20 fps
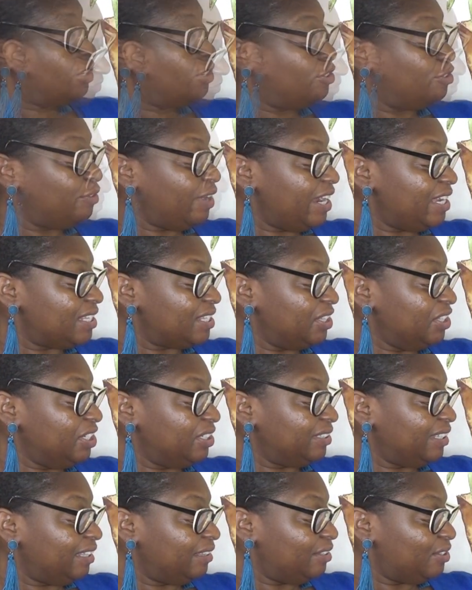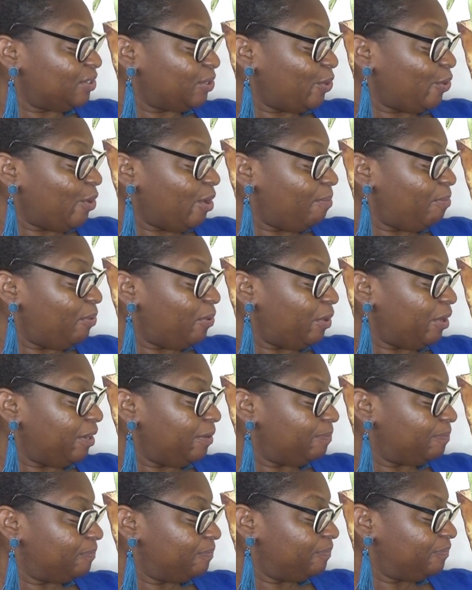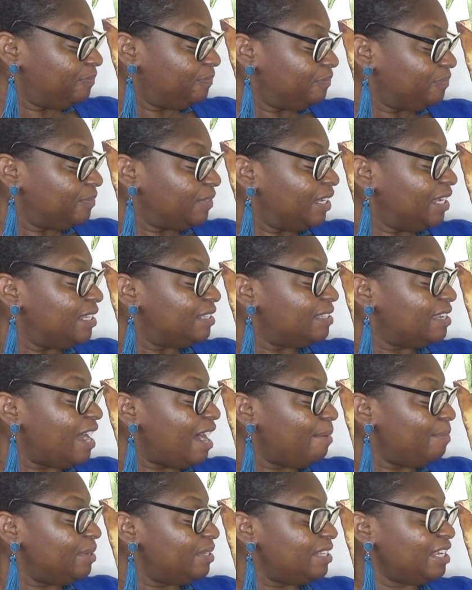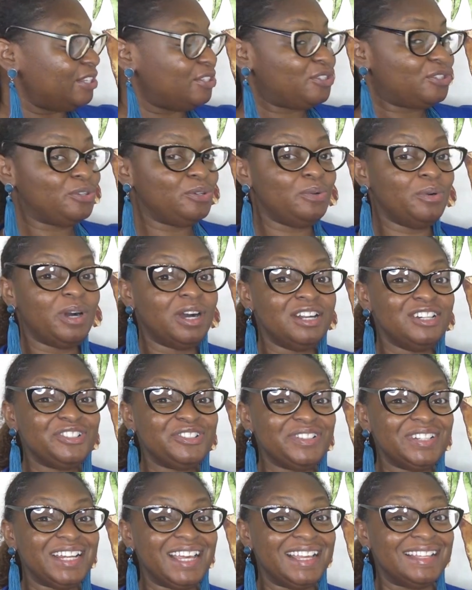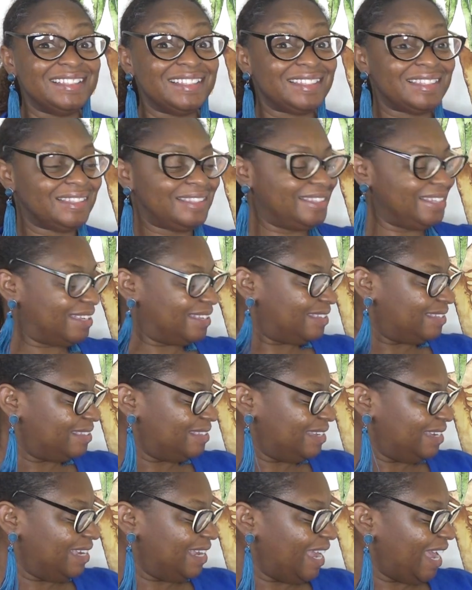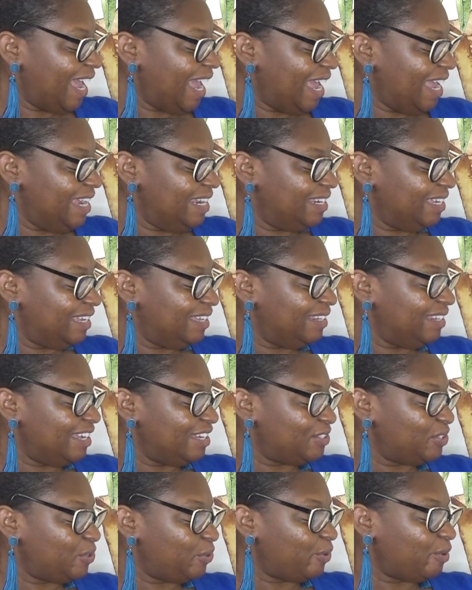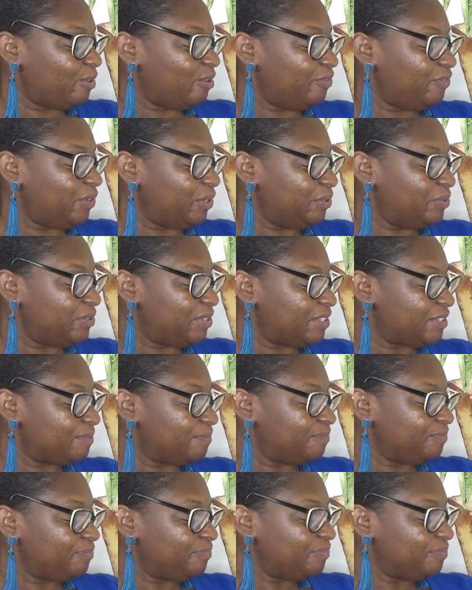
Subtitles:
Grace looked at the scoreboard. Thomas had 268 electoral votes.